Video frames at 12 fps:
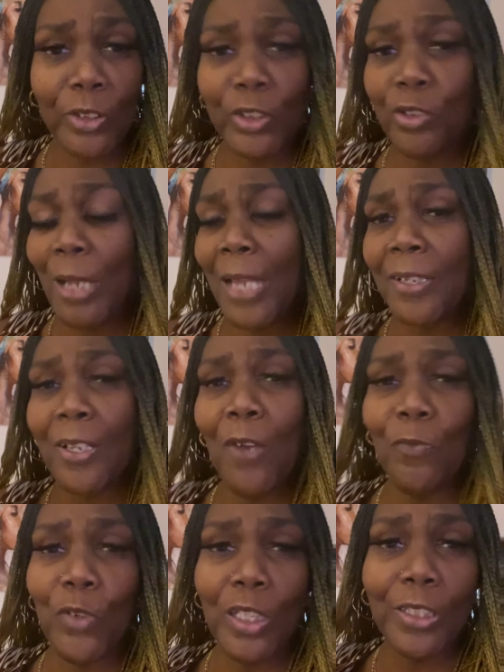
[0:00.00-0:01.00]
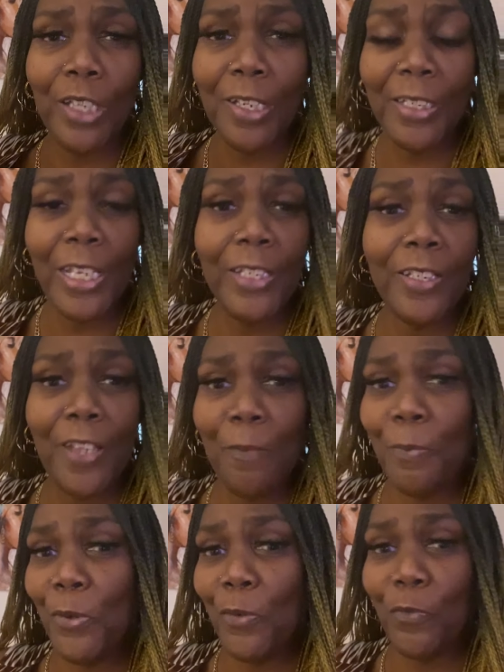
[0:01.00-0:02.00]
She trying to come for a young lady and
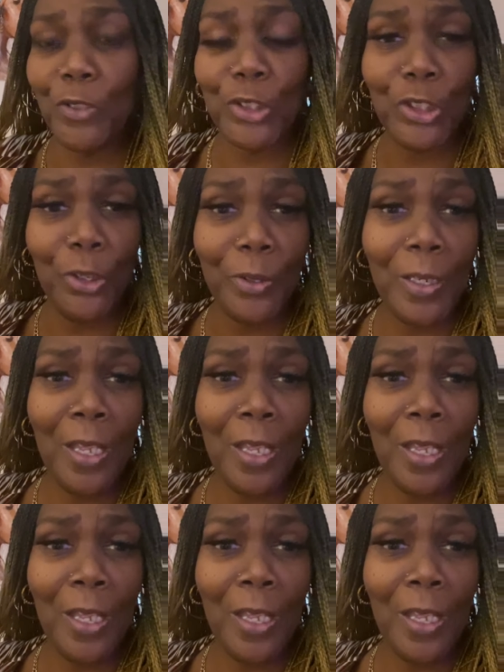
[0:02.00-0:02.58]
their beautiful children.